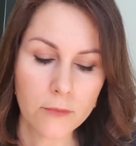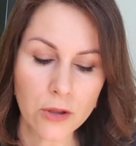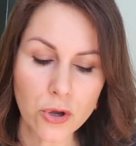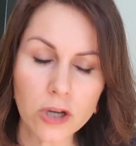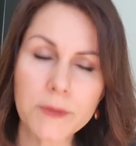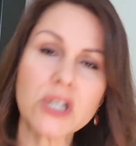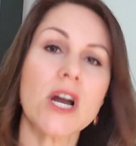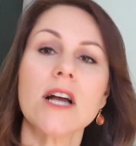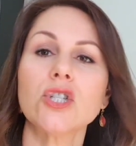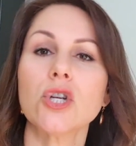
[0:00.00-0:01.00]
you're going to be
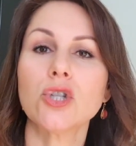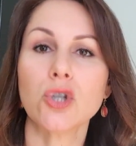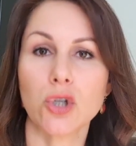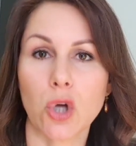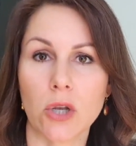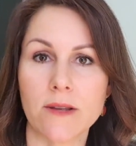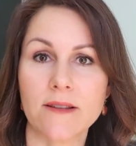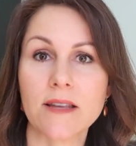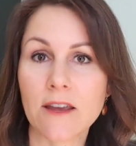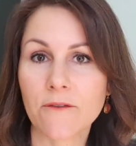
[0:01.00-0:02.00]
charged
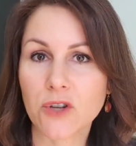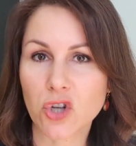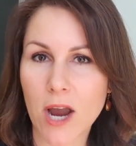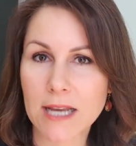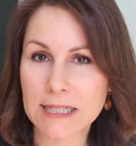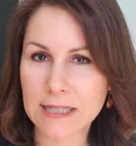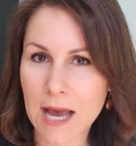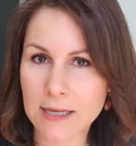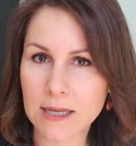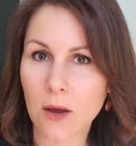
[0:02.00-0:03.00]
$2 if the trade is
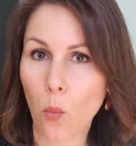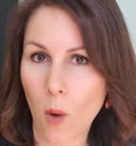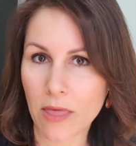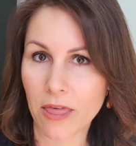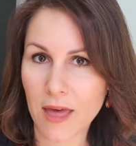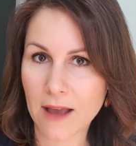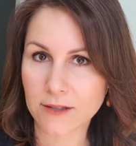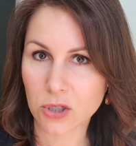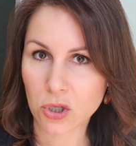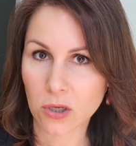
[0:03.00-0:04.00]
under
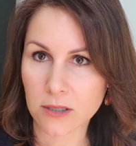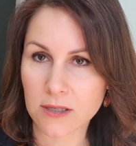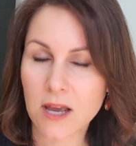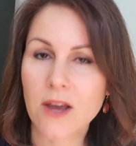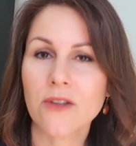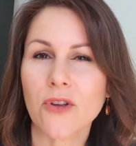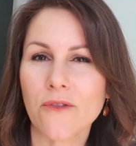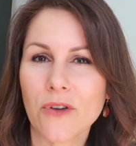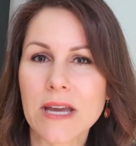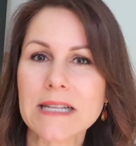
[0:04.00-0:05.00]
$1,000. So if
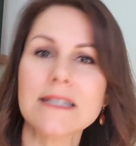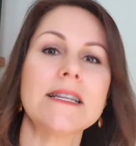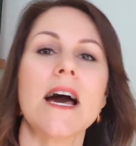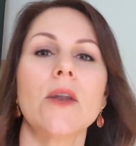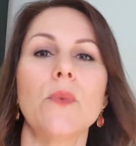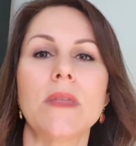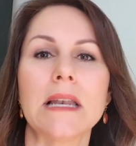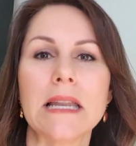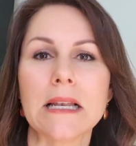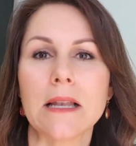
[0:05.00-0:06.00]
you're getting started with a
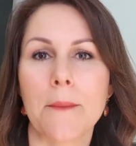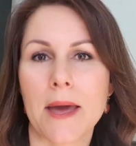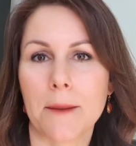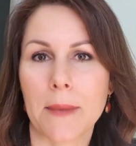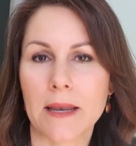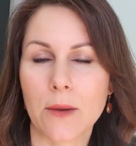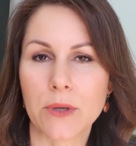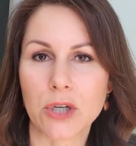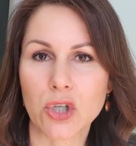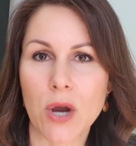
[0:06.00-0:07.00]
little amount of money
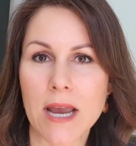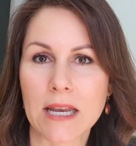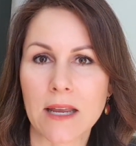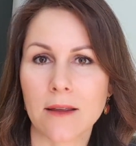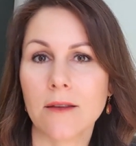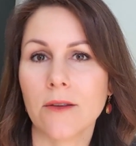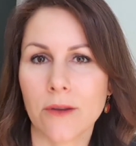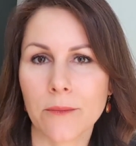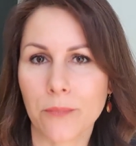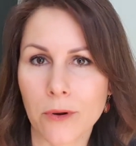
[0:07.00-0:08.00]
when you're trading,
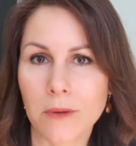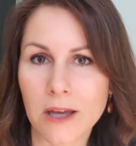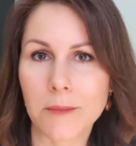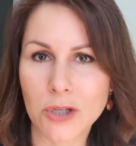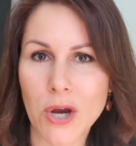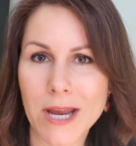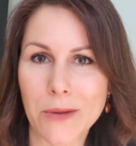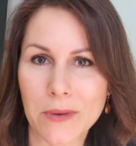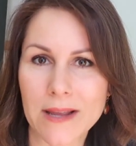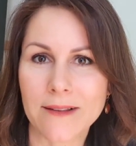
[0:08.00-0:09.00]
you're probably going to be
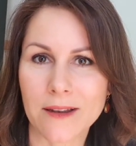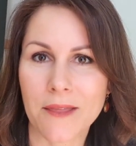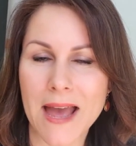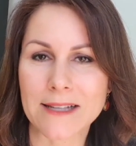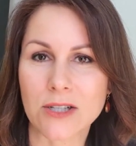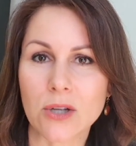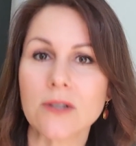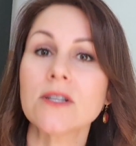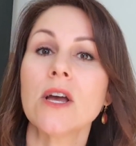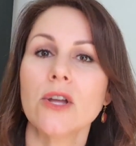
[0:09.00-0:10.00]
trading with less than
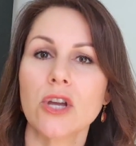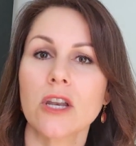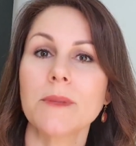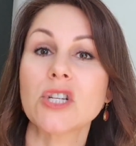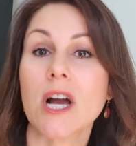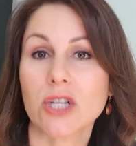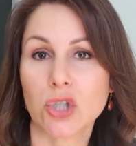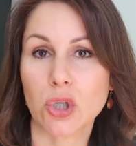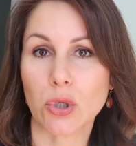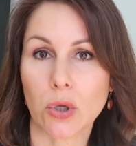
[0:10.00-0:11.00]
$1,000. You're going to be charged
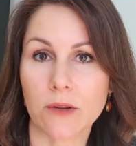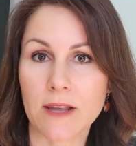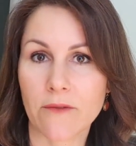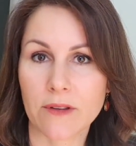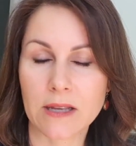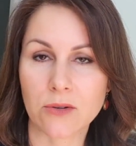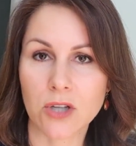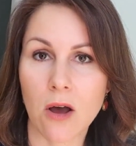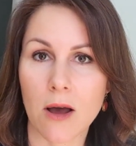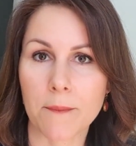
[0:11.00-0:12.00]
$2 every single
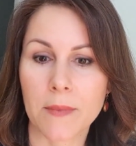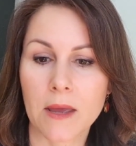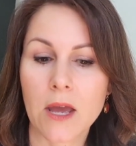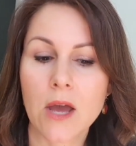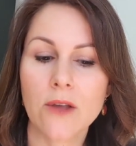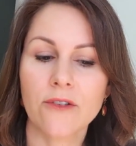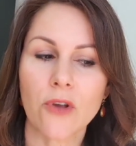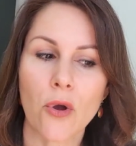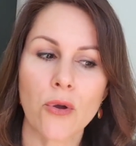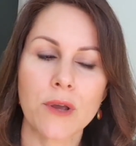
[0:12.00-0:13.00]
time.
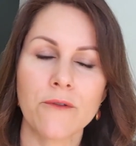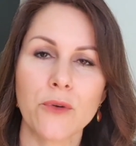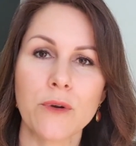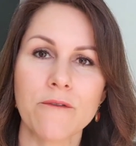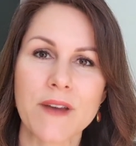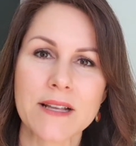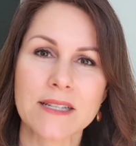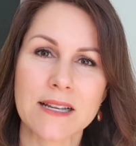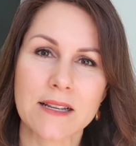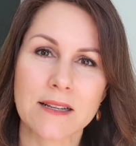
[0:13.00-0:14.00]
So if you invest